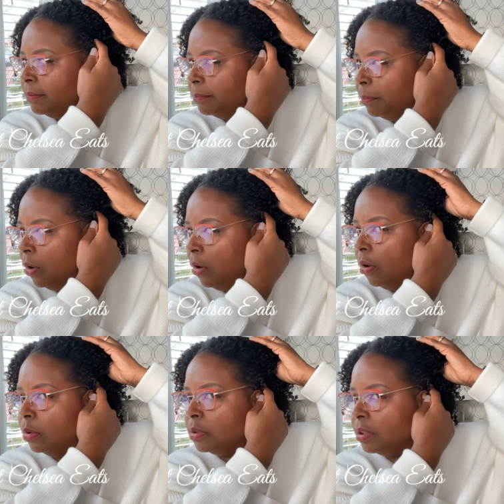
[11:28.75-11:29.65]

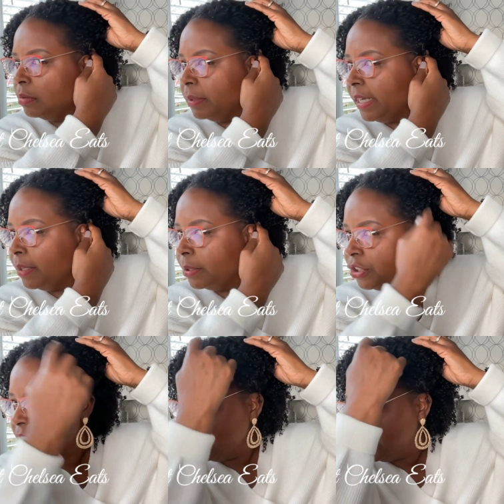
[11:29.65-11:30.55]
bald, my hair was
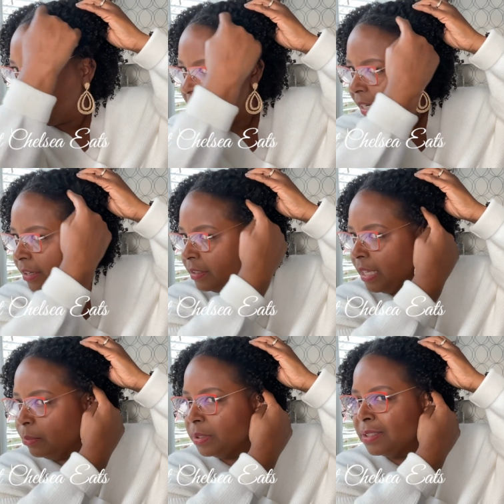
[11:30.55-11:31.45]
shedding, my
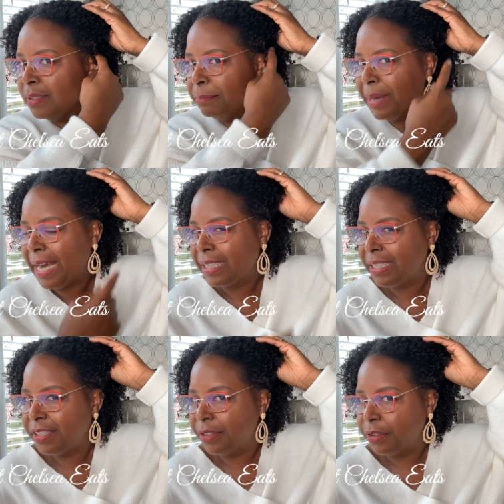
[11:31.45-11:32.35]
hairline was back
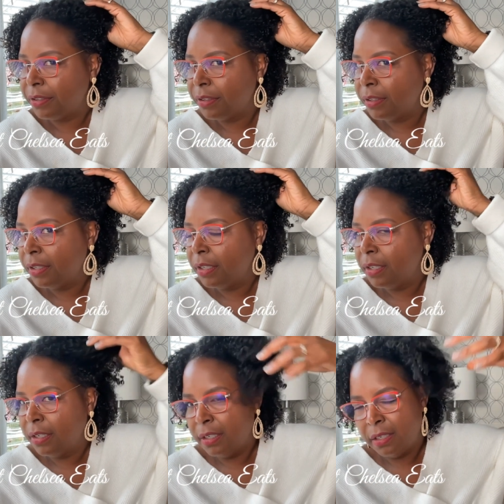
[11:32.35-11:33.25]
here.
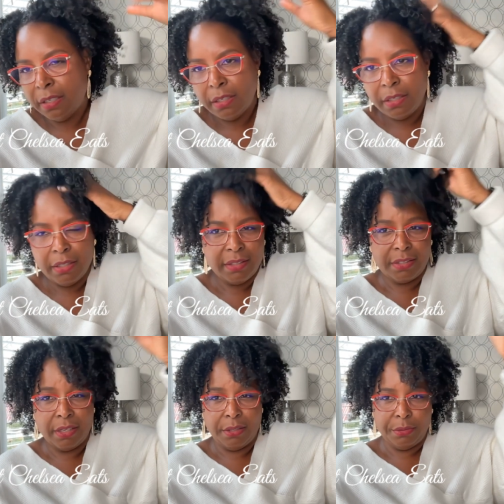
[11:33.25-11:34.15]

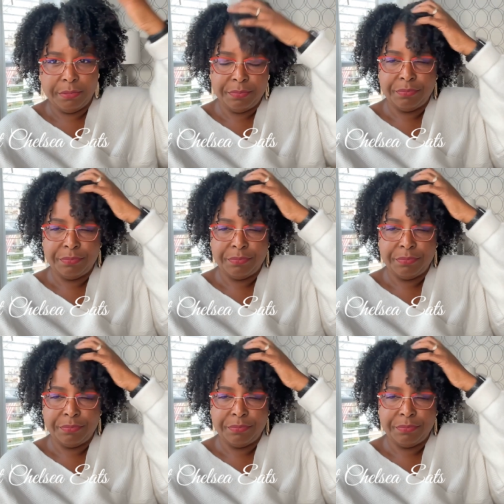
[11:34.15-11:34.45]
So